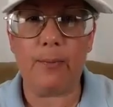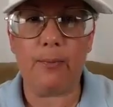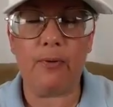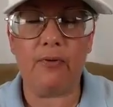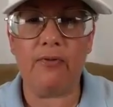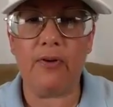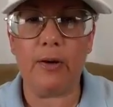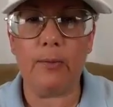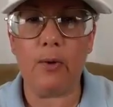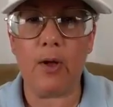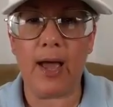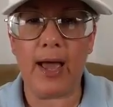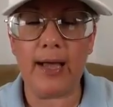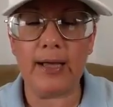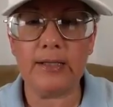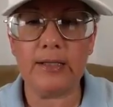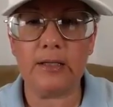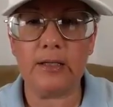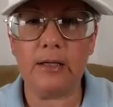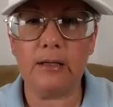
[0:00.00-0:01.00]
preventable
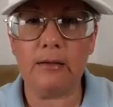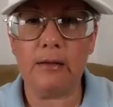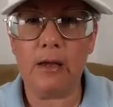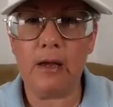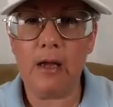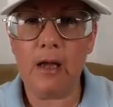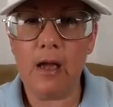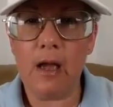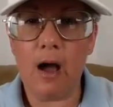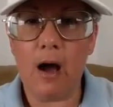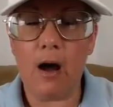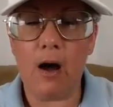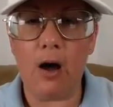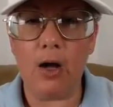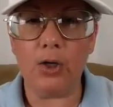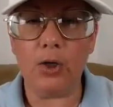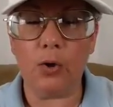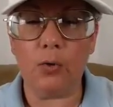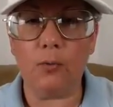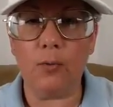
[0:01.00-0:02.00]
accident
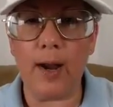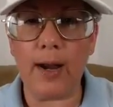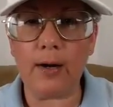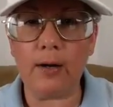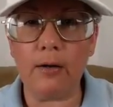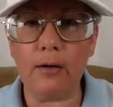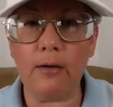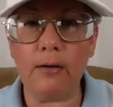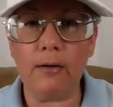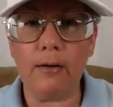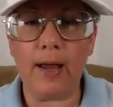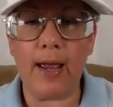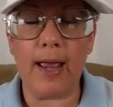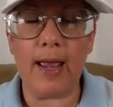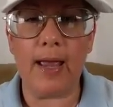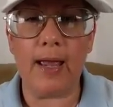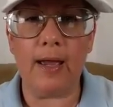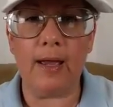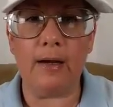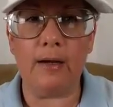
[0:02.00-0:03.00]
on your record,
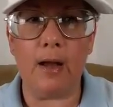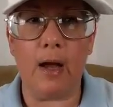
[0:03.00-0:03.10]
and